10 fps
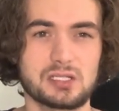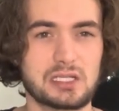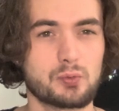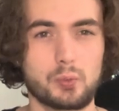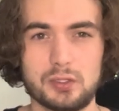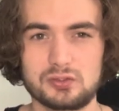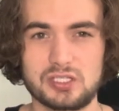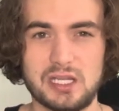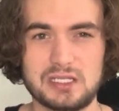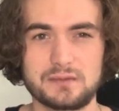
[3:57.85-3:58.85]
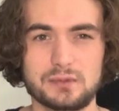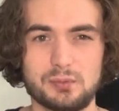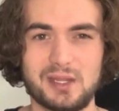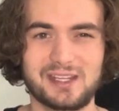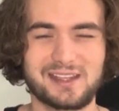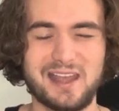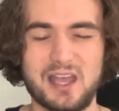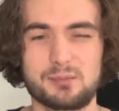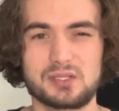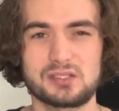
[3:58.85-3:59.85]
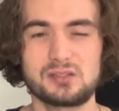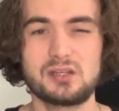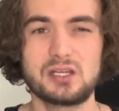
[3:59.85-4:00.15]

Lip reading: It will change if you make it happen.